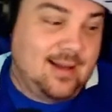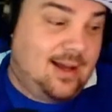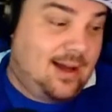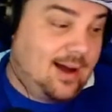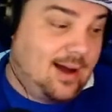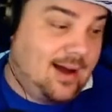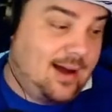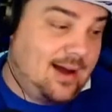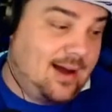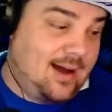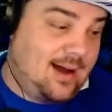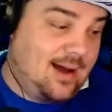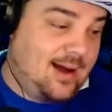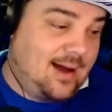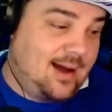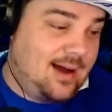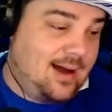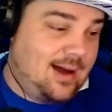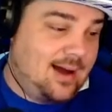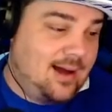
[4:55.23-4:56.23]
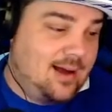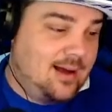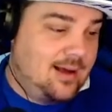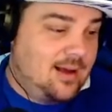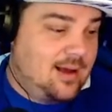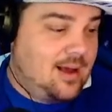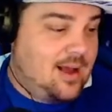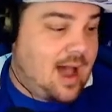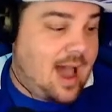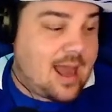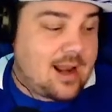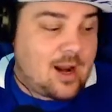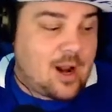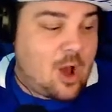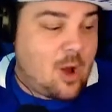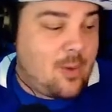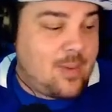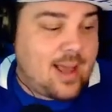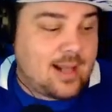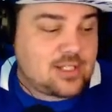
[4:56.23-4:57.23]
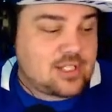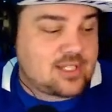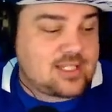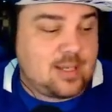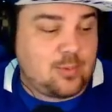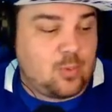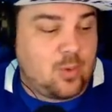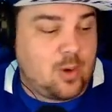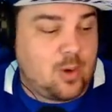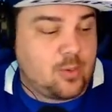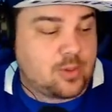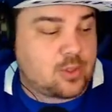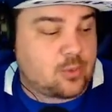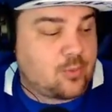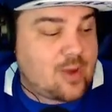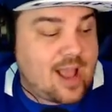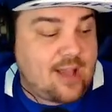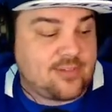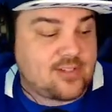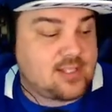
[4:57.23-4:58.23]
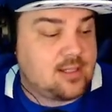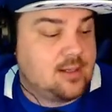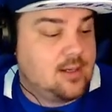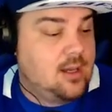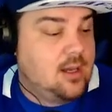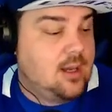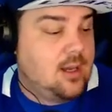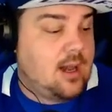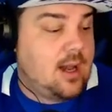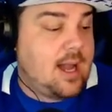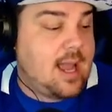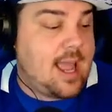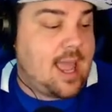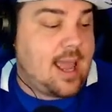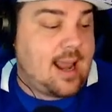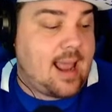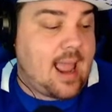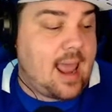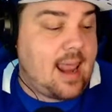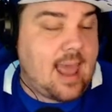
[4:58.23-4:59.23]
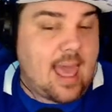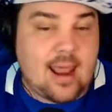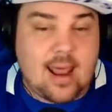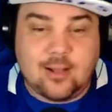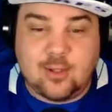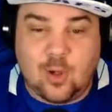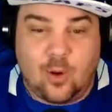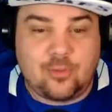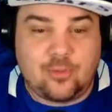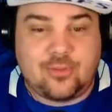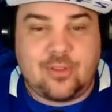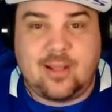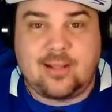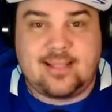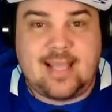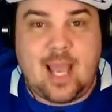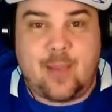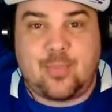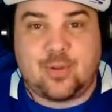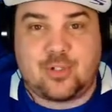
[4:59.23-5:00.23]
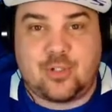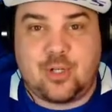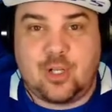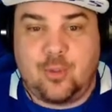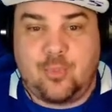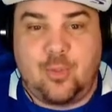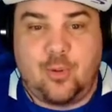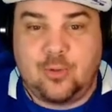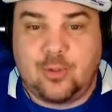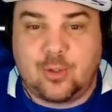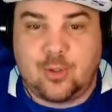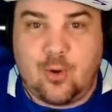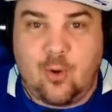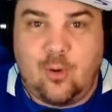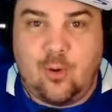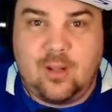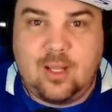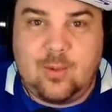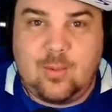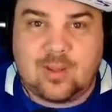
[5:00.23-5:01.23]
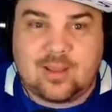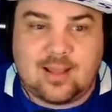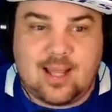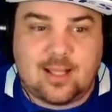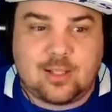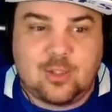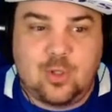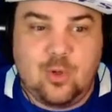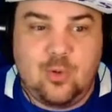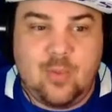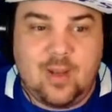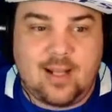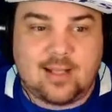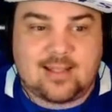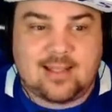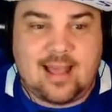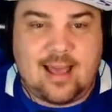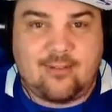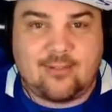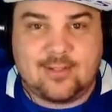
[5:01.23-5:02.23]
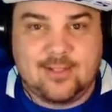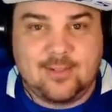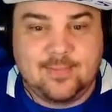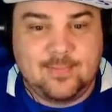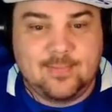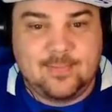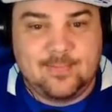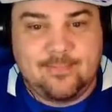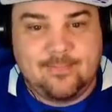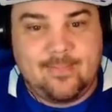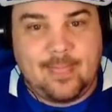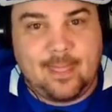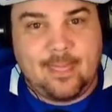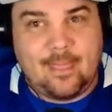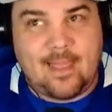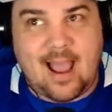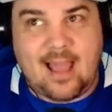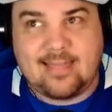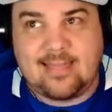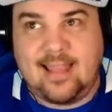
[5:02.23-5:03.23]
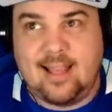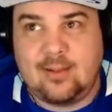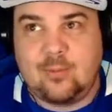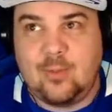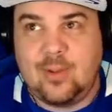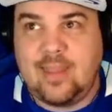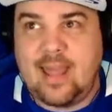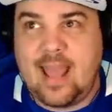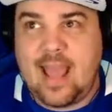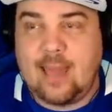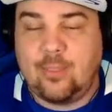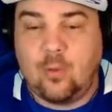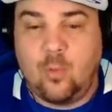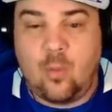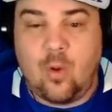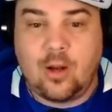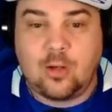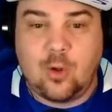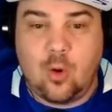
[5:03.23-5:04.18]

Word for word: Uh, I don't know, man. It just seemed weird with the refs. Uh, and, and, and I don't think Tampa should have pulled their goalie with like two minutes left. I think when they had the one